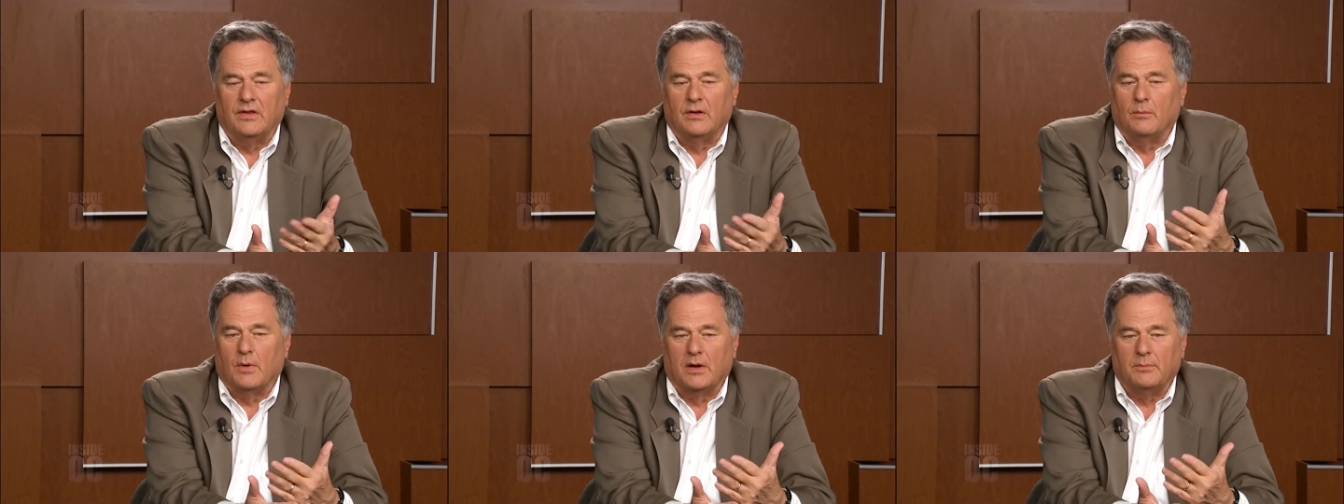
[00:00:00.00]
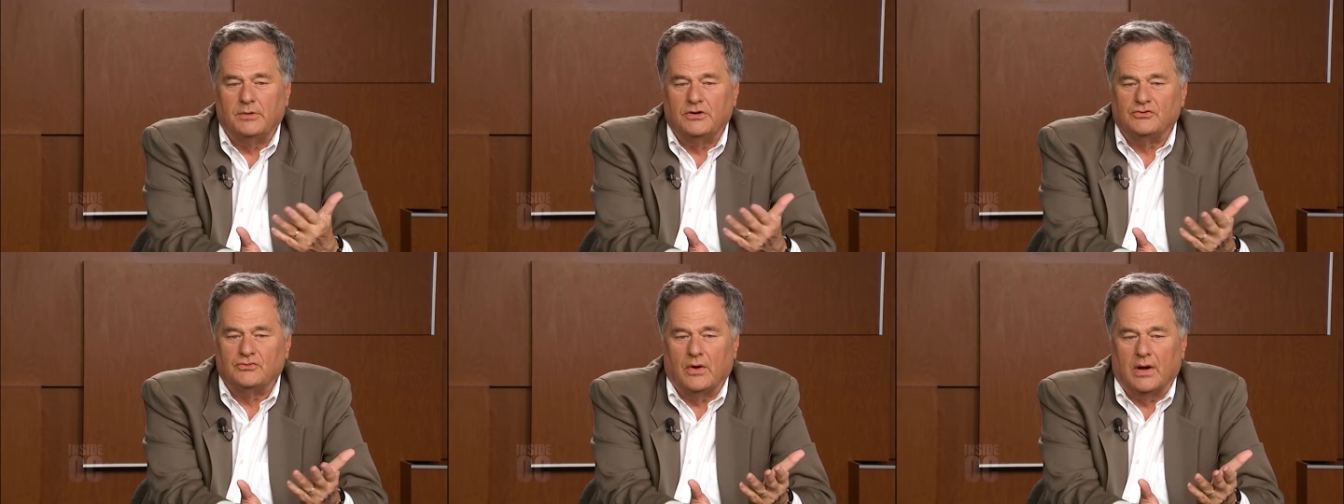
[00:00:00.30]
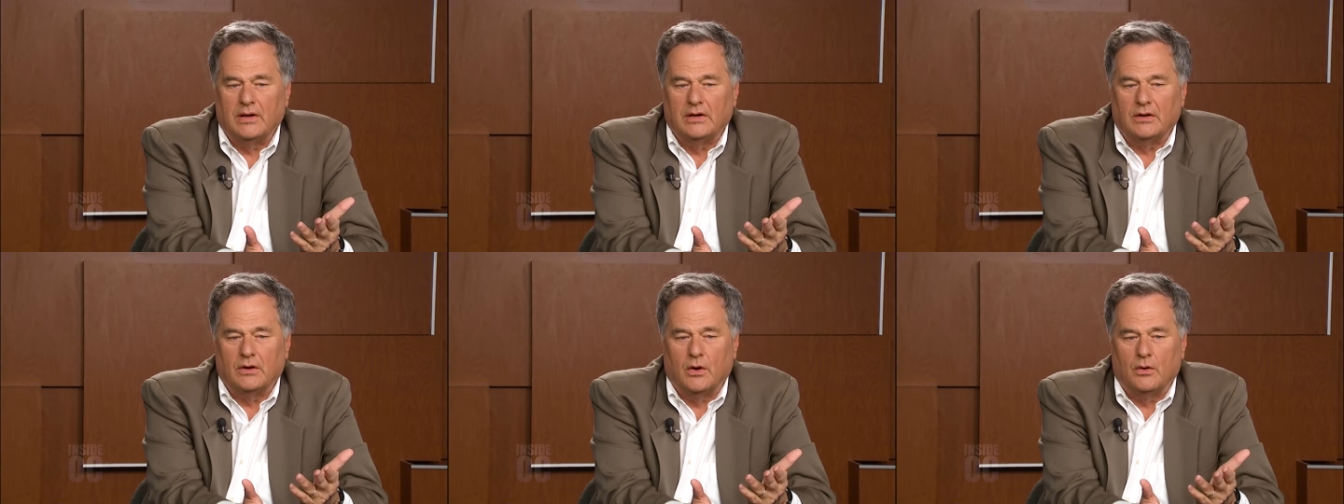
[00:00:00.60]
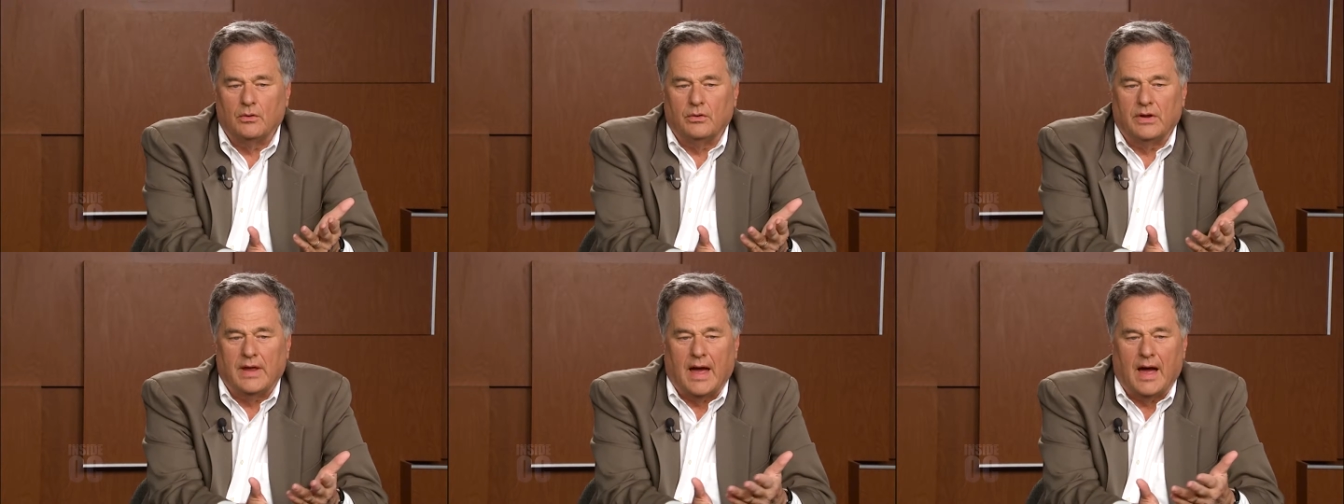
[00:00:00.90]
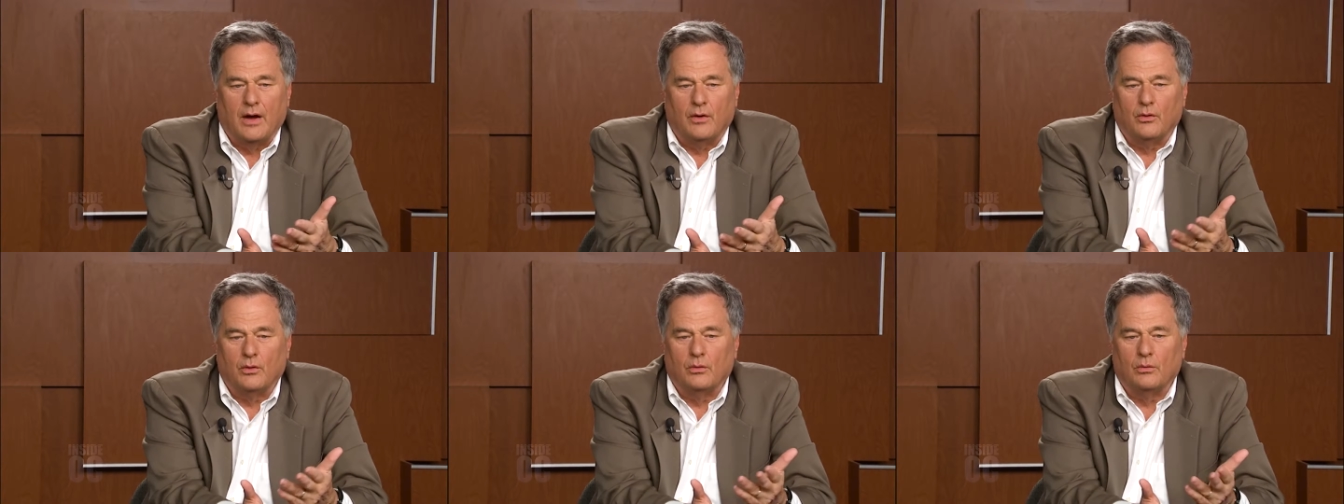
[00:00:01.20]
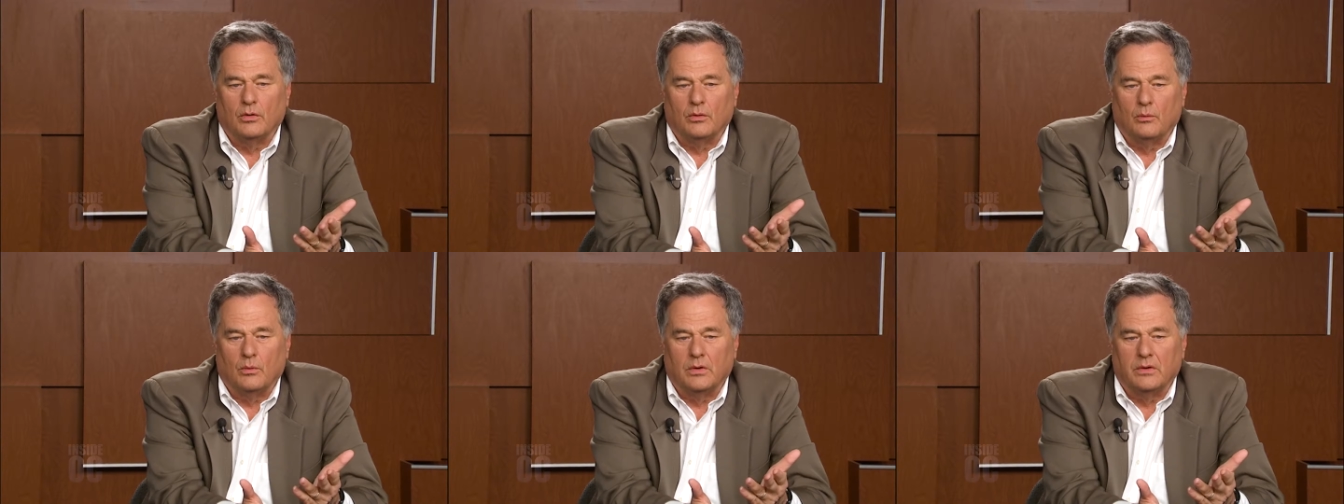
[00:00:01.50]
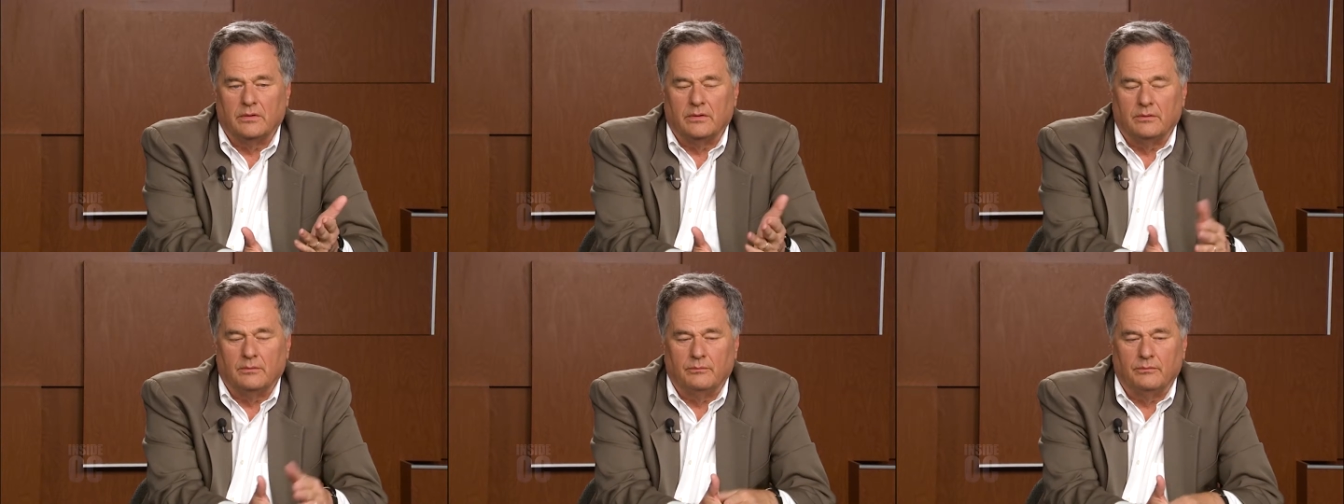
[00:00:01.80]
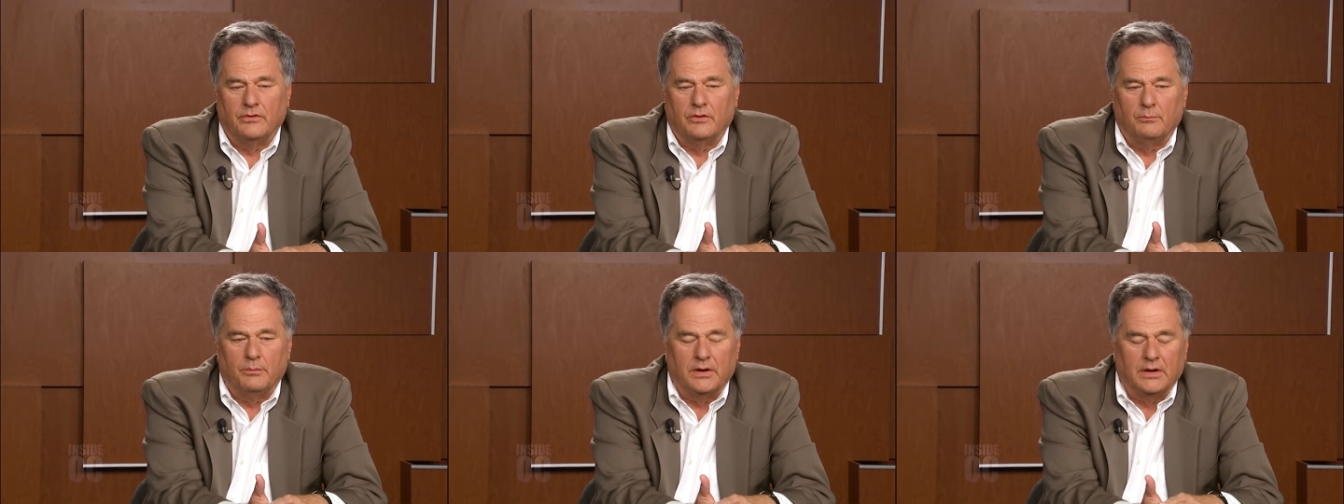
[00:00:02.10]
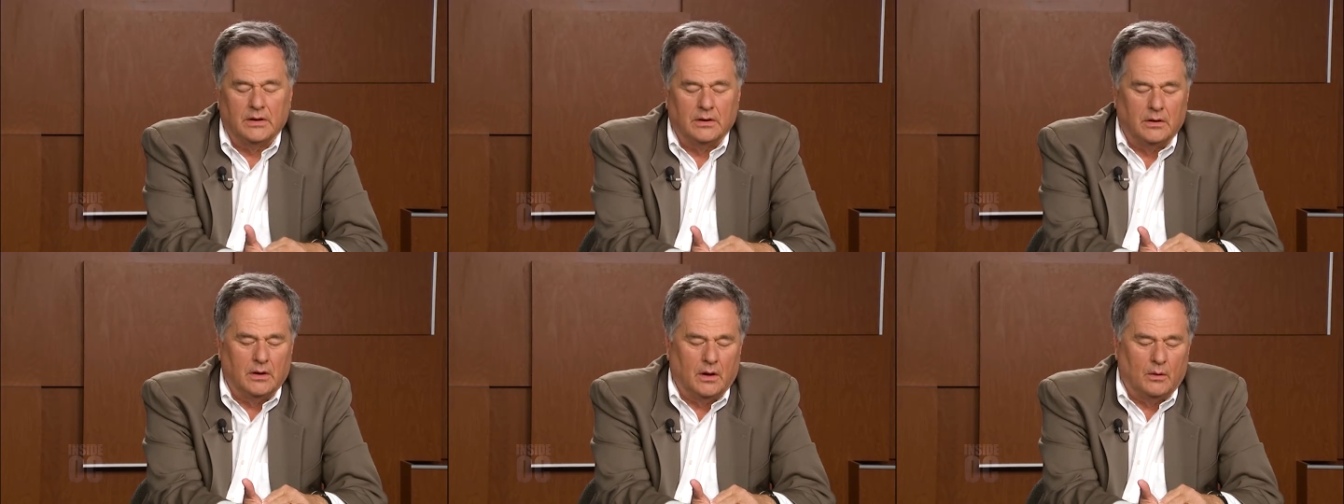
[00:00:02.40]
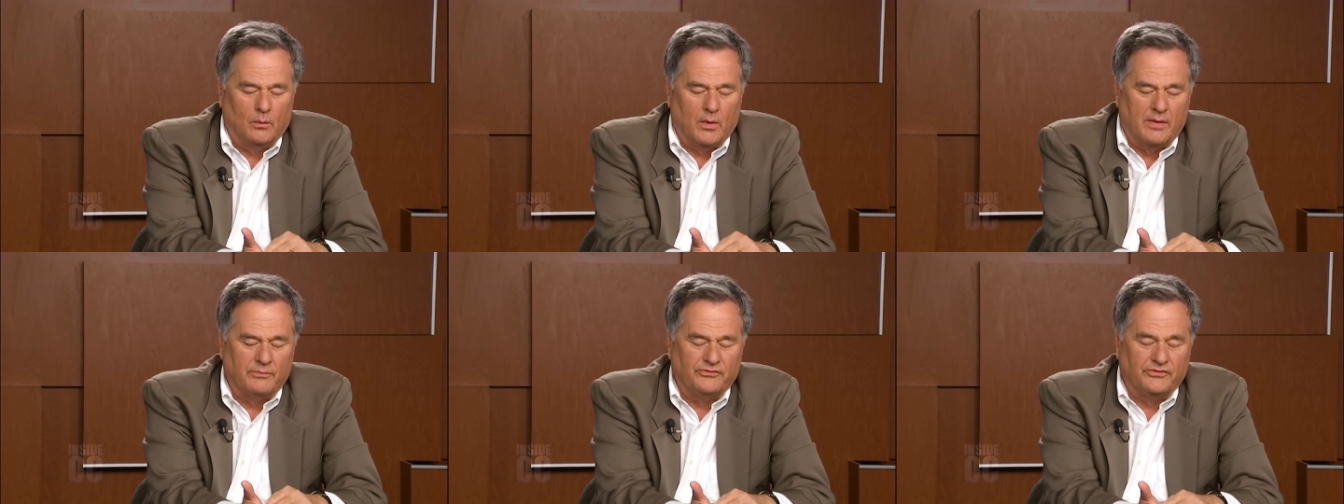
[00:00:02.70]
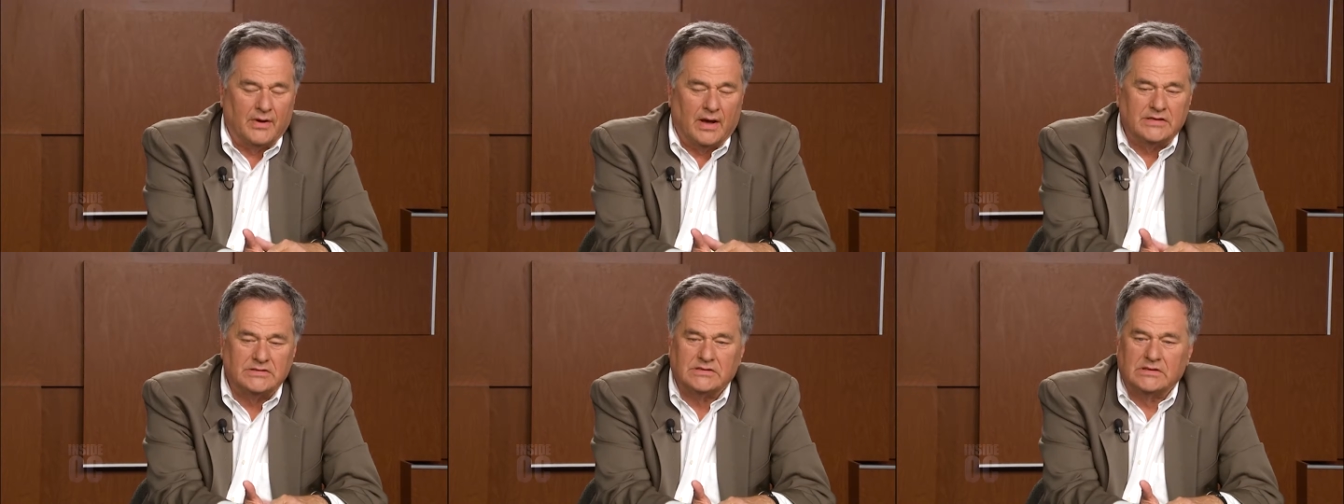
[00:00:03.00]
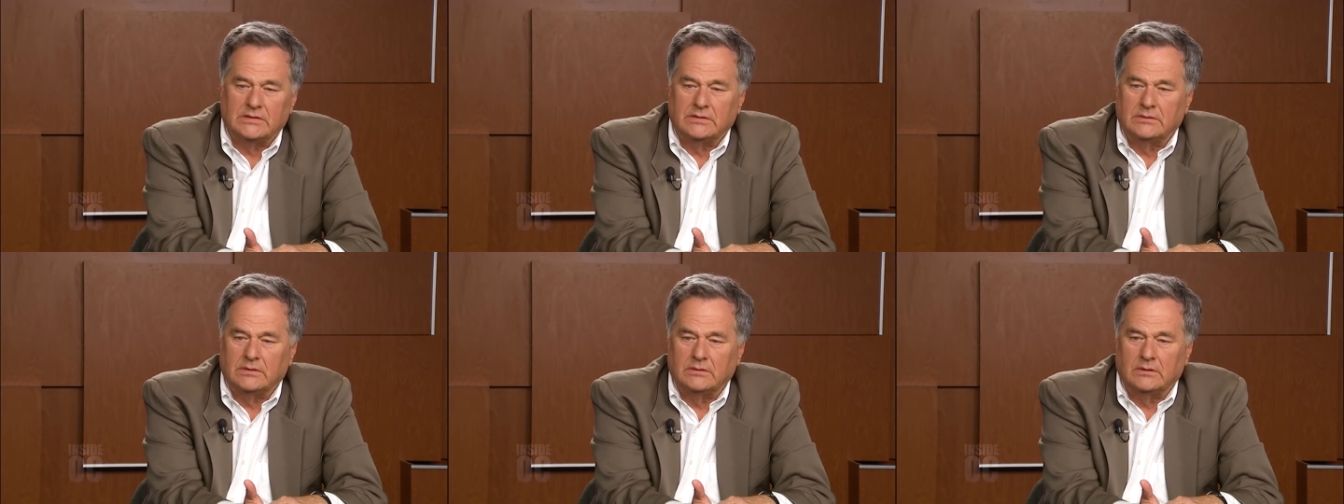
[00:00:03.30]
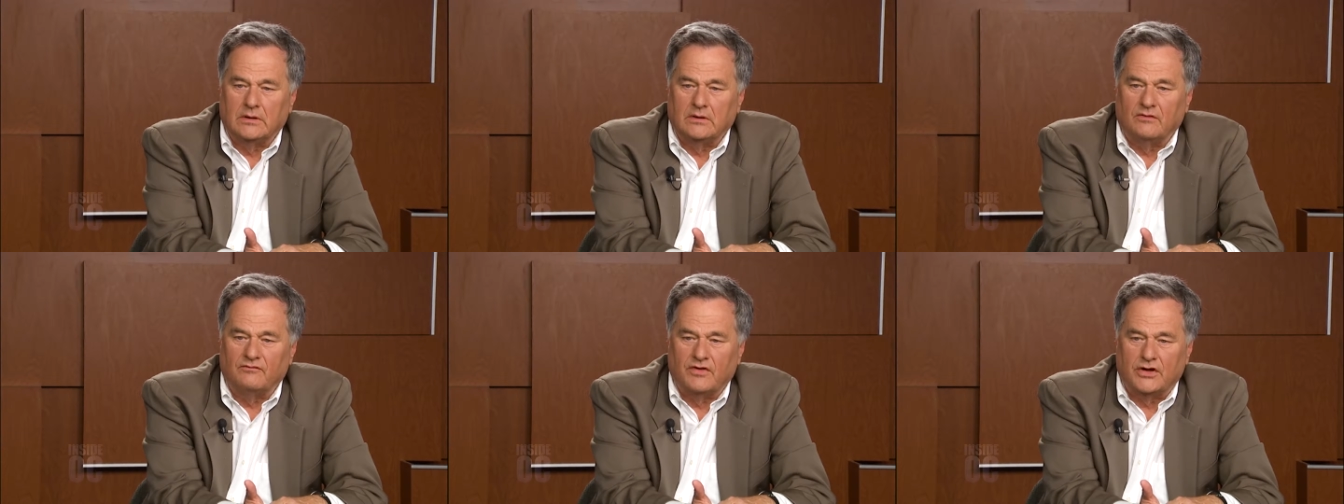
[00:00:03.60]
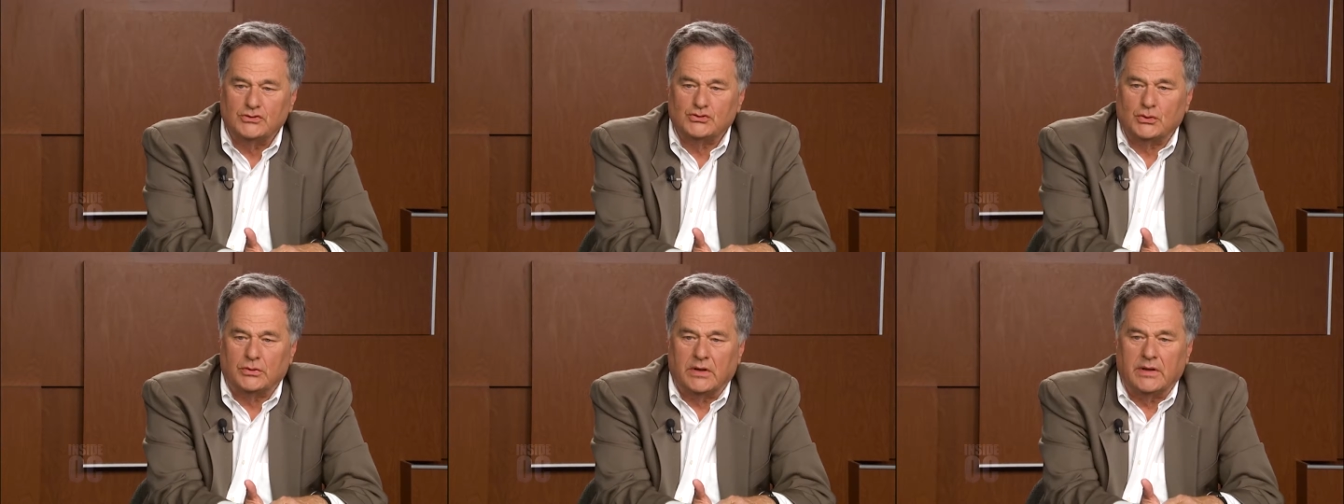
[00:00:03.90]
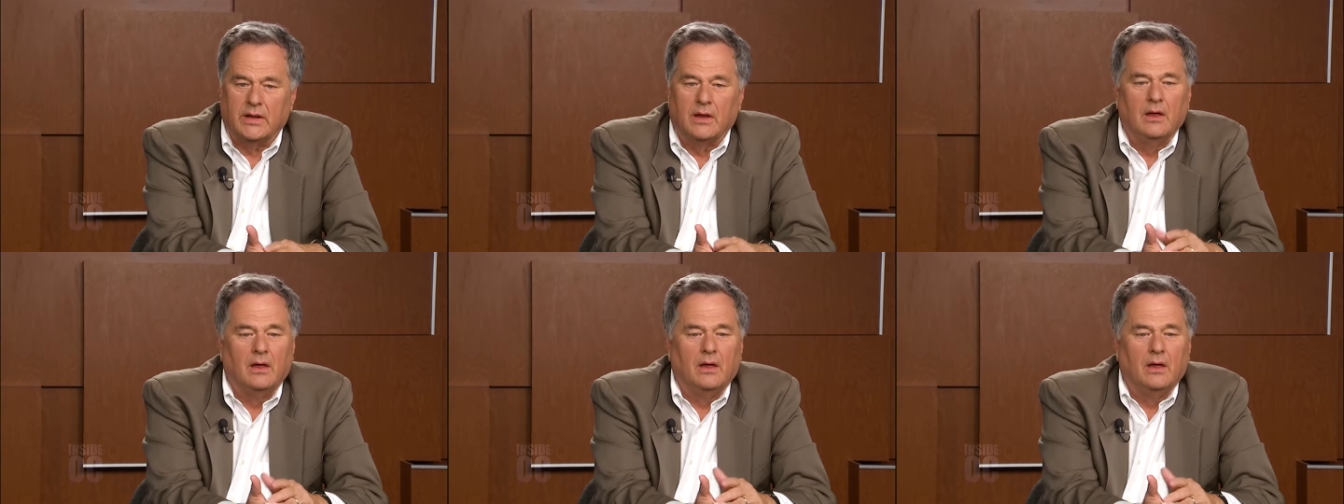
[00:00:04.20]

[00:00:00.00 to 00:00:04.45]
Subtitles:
They might be trying to go to Yahoo or one of the big websites eventually.